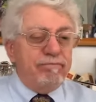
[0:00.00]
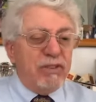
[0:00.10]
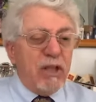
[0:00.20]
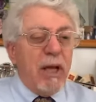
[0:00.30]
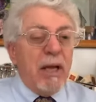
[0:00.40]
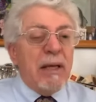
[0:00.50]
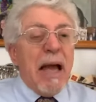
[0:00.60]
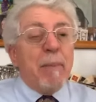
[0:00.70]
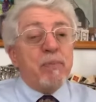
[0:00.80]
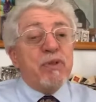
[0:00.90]
say an
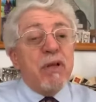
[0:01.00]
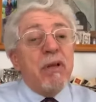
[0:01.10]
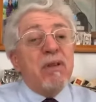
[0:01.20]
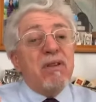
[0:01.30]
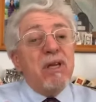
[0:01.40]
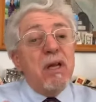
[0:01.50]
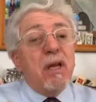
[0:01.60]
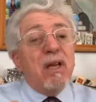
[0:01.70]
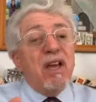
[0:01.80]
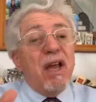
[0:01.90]

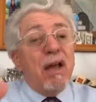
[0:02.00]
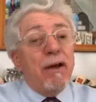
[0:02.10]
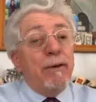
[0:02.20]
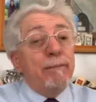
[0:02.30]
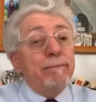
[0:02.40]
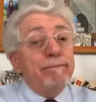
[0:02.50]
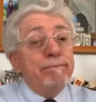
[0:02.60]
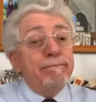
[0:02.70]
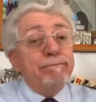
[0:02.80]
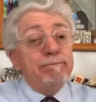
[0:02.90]
absentee king.
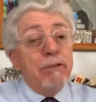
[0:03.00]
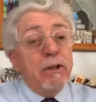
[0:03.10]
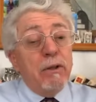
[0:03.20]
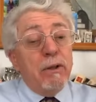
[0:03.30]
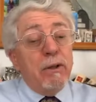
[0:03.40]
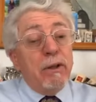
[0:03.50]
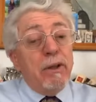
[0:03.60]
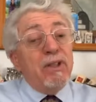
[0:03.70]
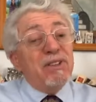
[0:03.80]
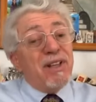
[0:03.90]

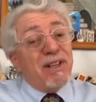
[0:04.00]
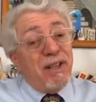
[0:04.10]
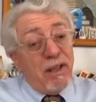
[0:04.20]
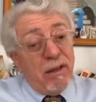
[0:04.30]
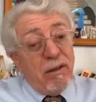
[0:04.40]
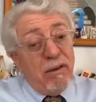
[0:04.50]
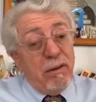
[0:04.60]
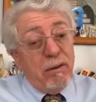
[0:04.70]
He's a king.